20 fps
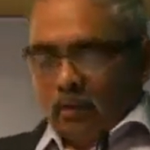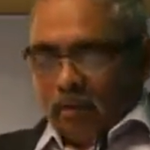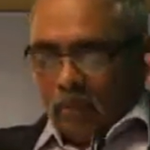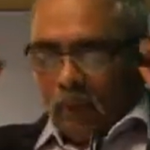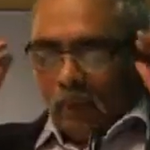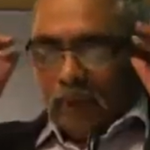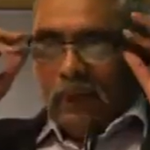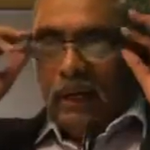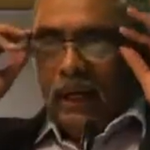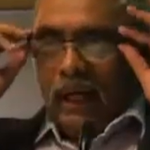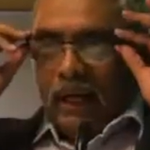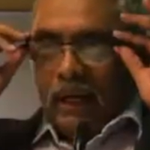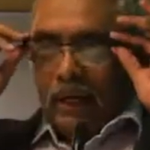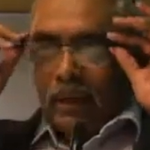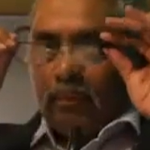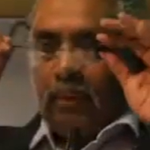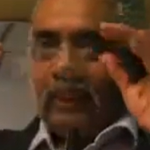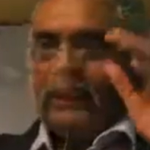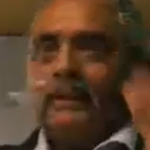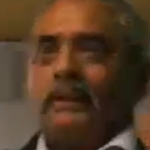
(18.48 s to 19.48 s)
both he and
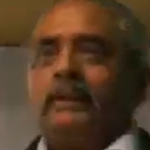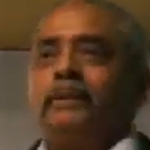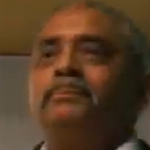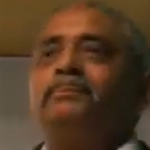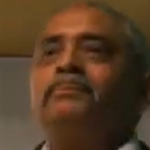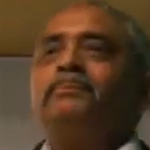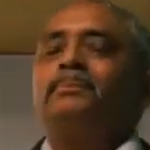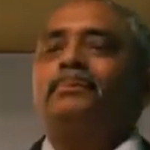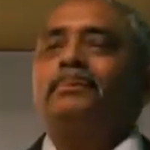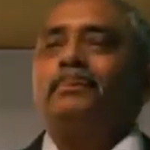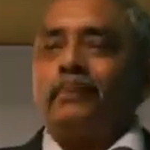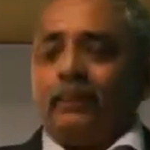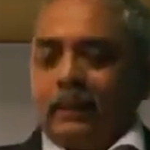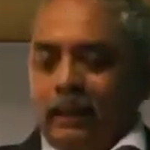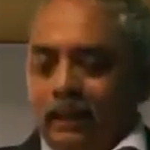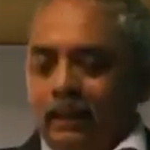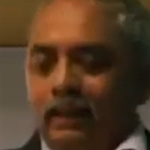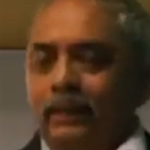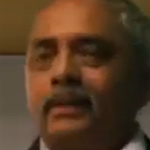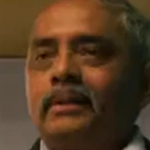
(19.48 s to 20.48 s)
his mother
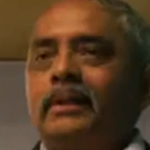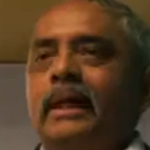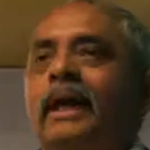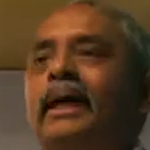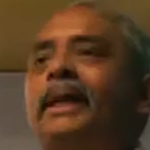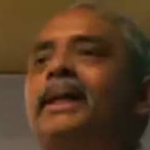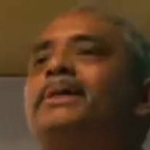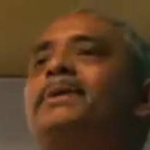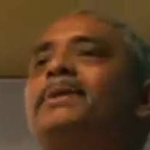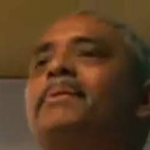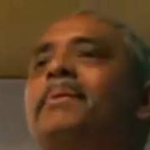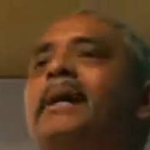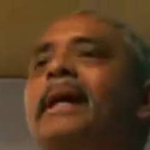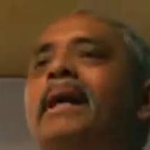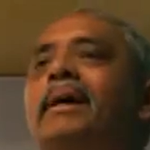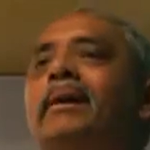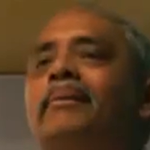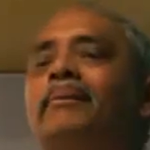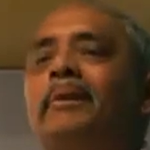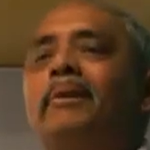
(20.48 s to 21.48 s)
silenced me
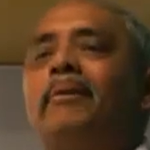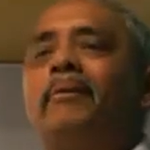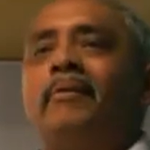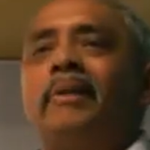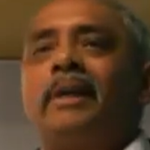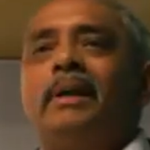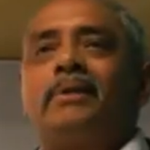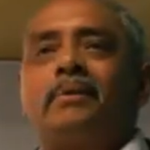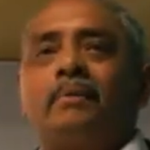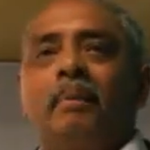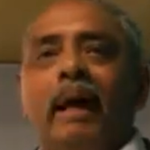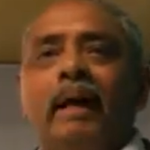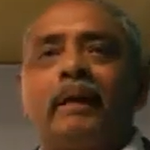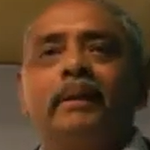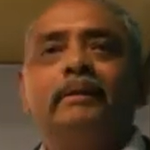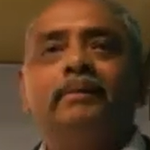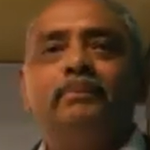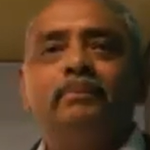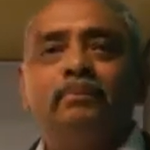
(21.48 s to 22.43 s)
a couple of weeks back.